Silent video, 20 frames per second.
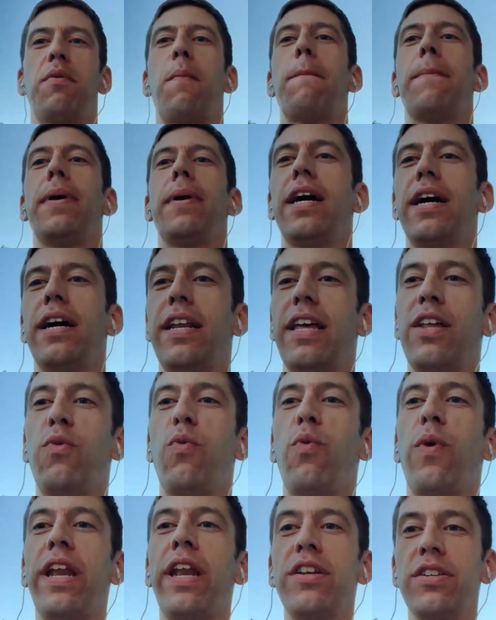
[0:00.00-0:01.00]
But in
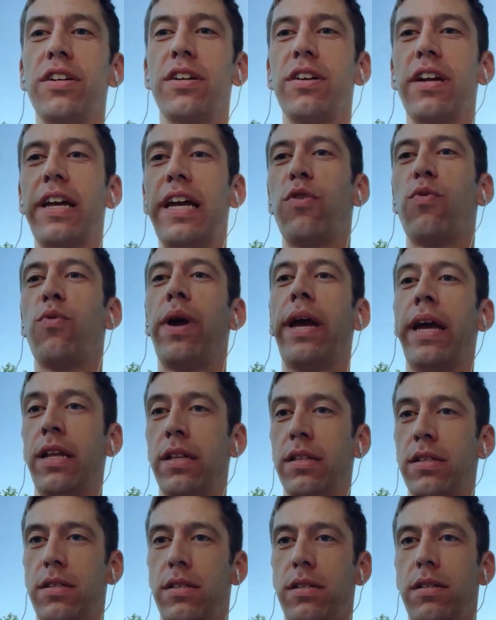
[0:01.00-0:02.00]
winter, it
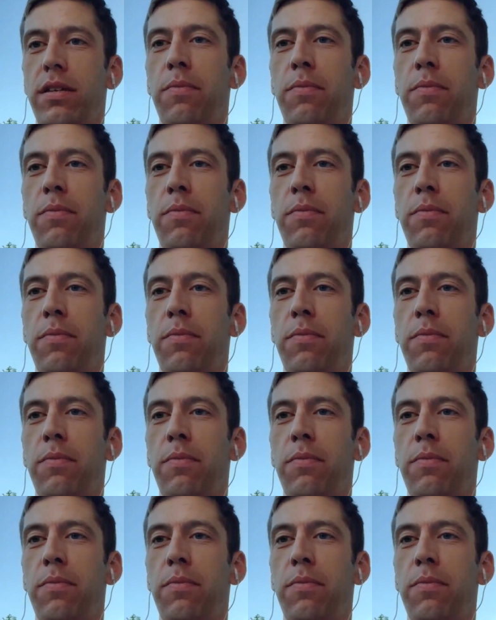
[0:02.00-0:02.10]
rains.